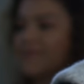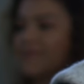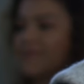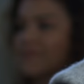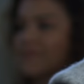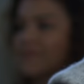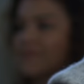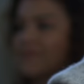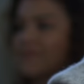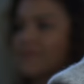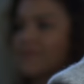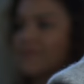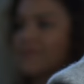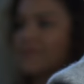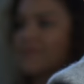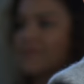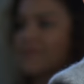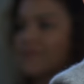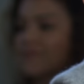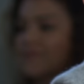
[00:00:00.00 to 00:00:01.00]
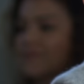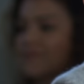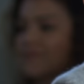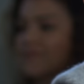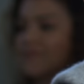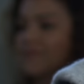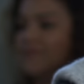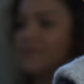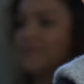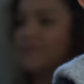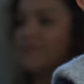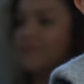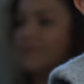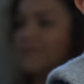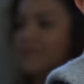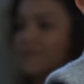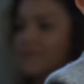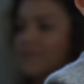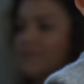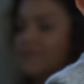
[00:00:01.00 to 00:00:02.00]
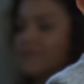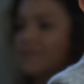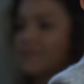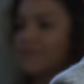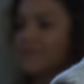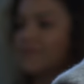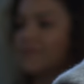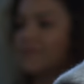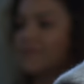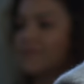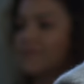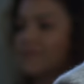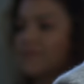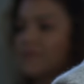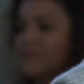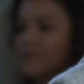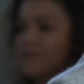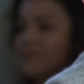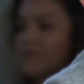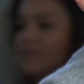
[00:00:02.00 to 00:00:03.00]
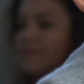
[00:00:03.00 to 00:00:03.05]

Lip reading: (not speaking)